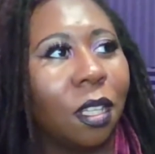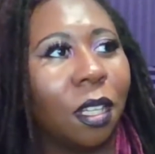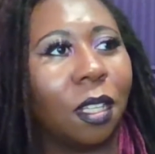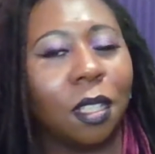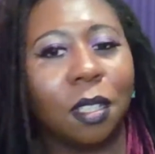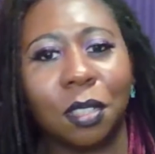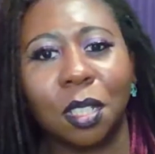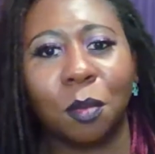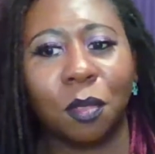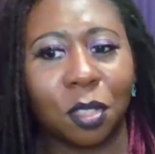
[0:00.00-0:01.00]
I know
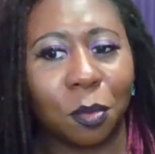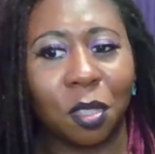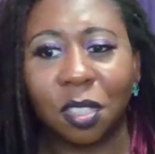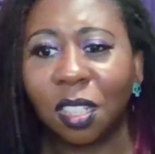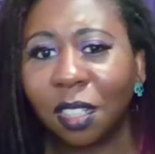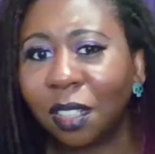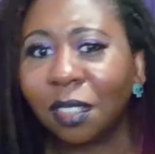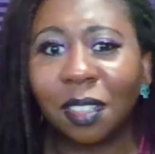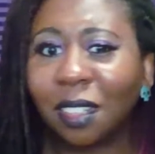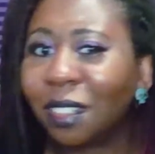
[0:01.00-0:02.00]
some of his music.
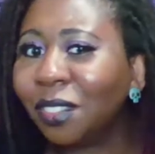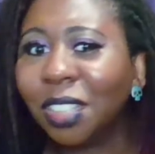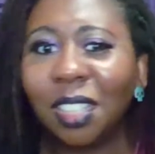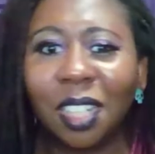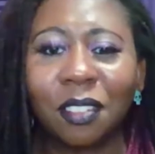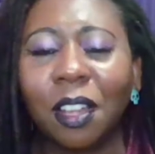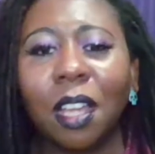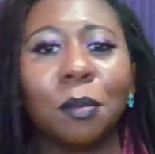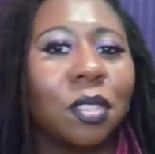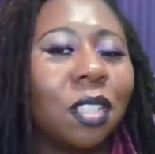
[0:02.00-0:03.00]
I don't really like rap.
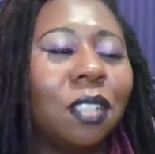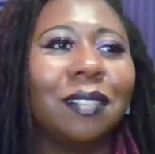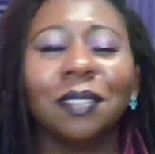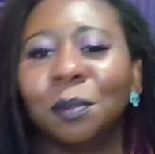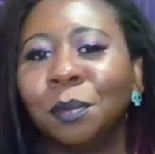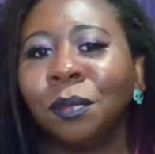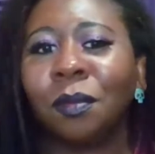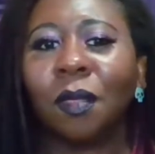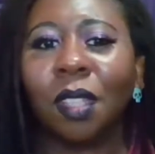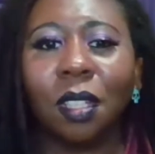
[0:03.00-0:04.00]
So,
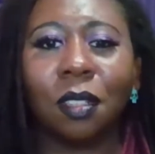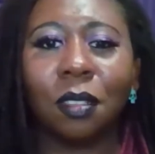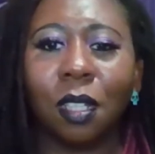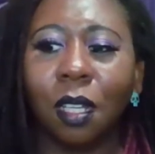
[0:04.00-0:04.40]
you know,